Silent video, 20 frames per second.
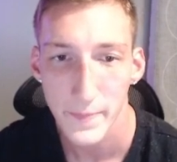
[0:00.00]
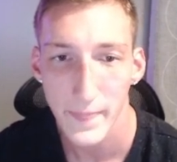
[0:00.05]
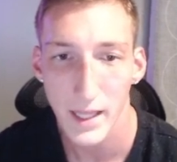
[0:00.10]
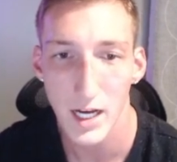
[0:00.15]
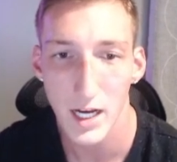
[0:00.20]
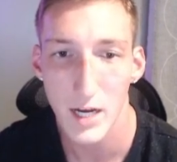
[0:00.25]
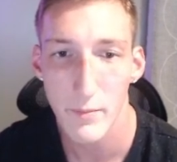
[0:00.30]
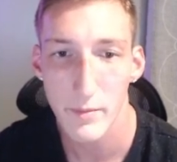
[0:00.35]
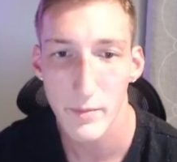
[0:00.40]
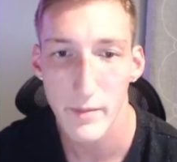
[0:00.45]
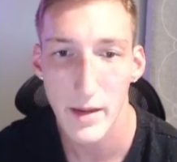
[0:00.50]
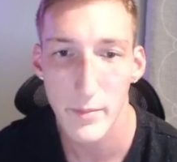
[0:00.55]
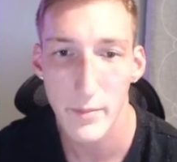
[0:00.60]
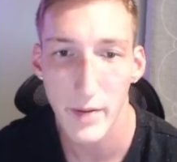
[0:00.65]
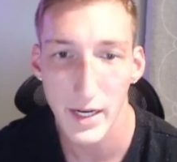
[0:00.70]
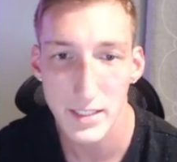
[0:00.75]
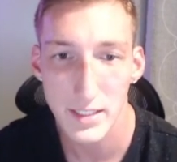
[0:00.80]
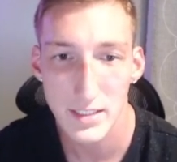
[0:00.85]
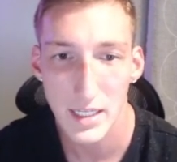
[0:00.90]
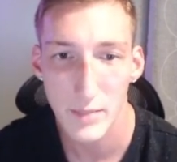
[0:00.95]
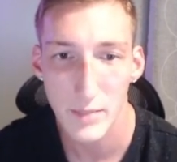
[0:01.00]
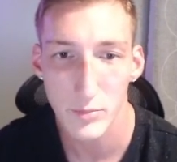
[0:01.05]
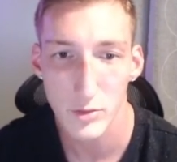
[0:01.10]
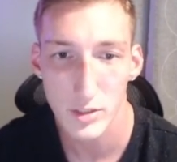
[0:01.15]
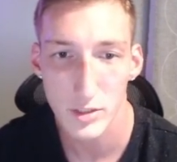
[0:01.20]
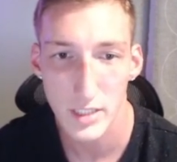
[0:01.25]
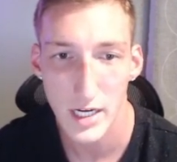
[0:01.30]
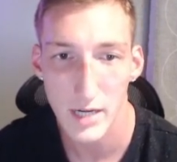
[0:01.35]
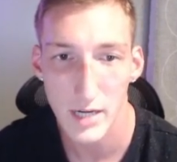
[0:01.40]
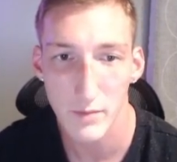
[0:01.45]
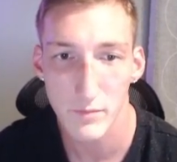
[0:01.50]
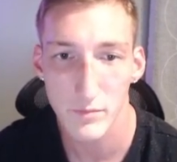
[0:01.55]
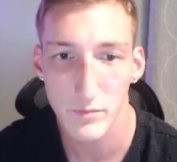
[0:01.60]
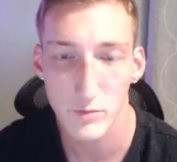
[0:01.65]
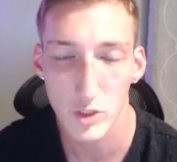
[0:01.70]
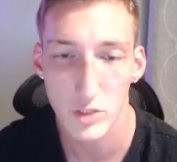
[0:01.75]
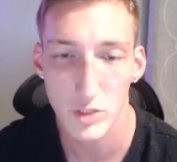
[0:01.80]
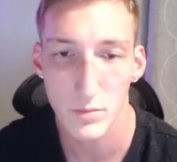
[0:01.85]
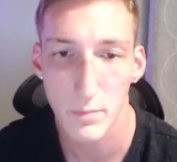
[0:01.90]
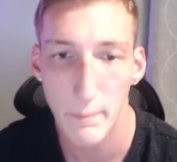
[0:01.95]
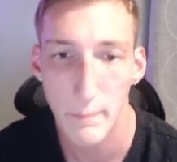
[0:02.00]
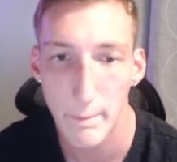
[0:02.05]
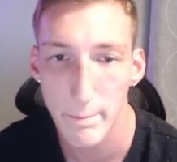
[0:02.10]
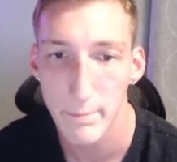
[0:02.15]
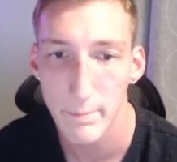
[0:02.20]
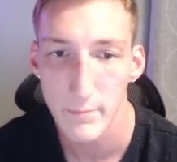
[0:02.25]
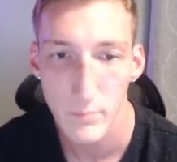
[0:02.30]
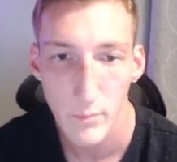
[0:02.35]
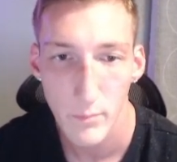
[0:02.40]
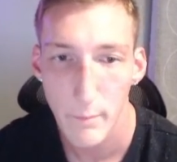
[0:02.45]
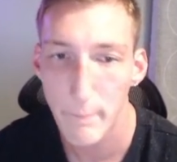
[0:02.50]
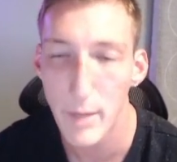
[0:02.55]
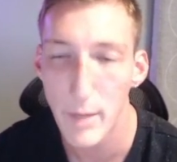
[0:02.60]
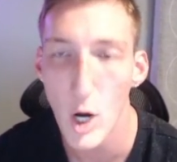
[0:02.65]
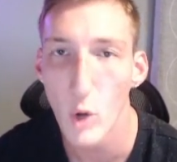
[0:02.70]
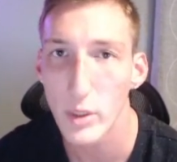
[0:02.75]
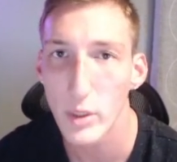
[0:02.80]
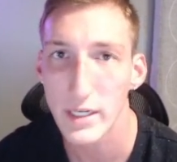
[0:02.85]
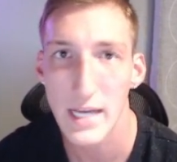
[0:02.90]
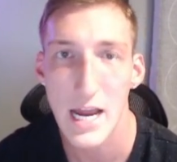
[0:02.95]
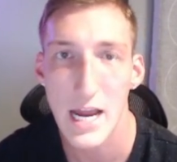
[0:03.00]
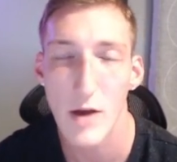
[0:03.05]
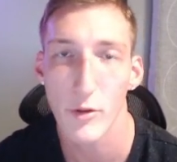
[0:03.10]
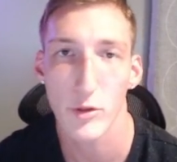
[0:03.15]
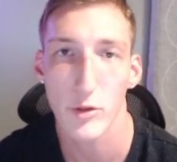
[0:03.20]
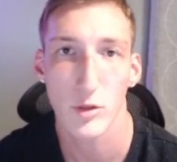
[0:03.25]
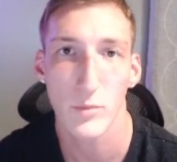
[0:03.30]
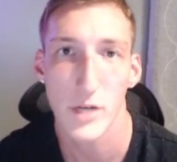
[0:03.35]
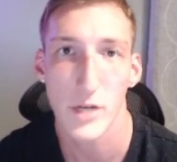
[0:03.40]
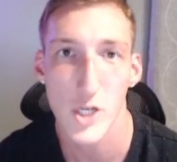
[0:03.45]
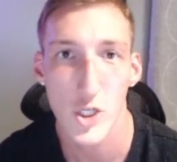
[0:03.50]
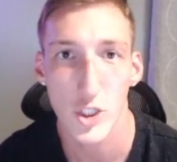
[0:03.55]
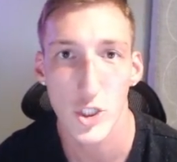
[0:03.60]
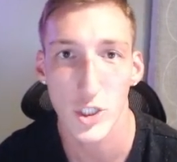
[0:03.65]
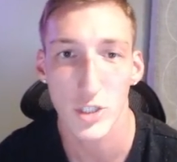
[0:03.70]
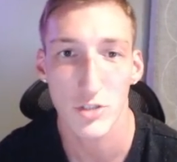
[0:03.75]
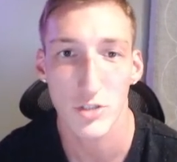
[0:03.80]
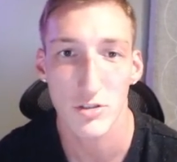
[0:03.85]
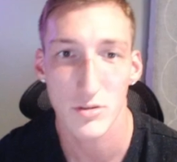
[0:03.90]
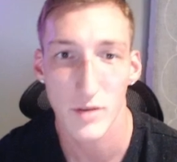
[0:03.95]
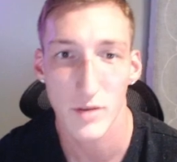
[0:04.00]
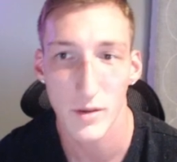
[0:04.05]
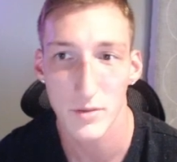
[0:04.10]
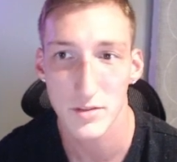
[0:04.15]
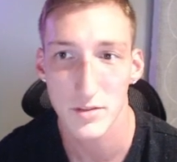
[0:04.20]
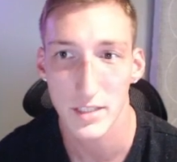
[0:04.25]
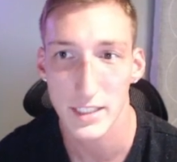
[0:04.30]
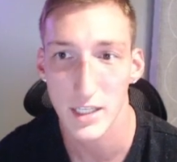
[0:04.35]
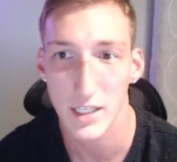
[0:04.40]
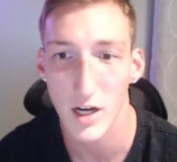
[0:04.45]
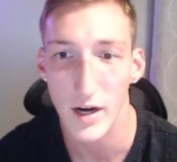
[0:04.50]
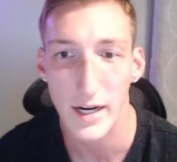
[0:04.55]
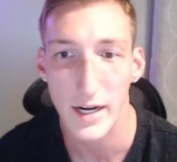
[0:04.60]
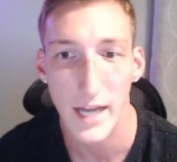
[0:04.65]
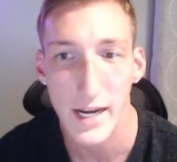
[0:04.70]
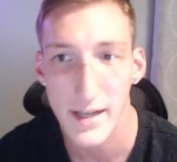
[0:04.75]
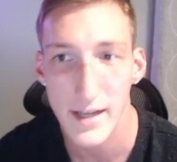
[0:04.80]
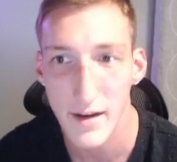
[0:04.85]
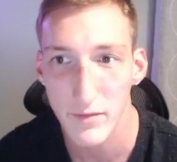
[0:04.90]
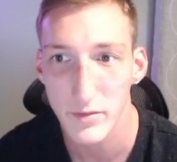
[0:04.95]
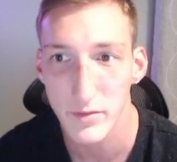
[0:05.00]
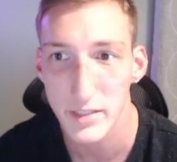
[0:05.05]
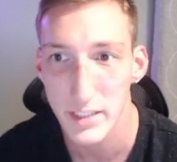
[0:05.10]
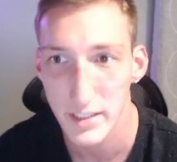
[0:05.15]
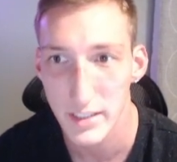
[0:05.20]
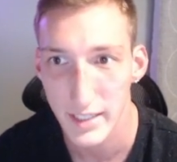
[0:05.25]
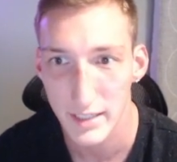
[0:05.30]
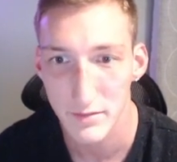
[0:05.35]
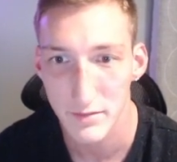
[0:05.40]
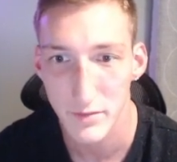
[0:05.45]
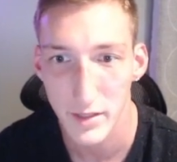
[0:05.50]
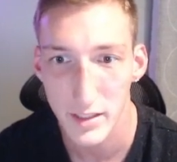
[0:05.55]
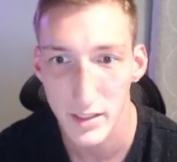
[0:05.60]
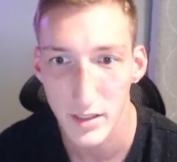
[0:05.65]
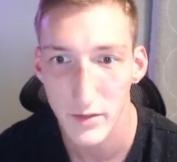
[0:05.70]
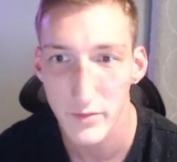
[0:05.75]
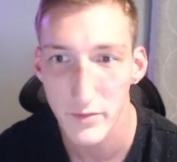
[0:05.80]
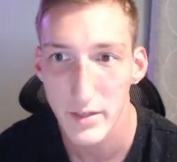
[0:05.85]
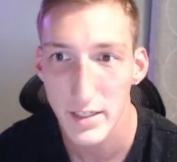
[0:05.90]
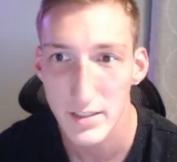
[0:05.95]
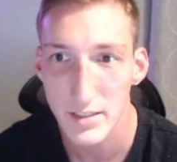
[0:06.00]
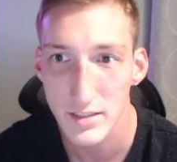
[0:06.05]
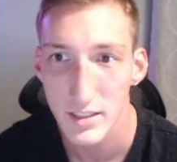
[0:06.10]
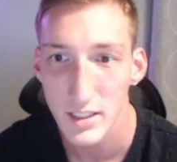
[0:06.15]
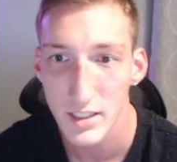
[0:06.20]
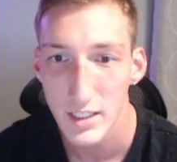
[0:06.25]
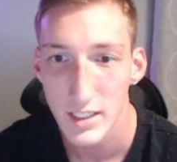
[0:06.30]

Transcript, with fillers: Um, and my bicep was kind of just poking out through my shirt, so I was like, all right, I definitely need to take a video of this,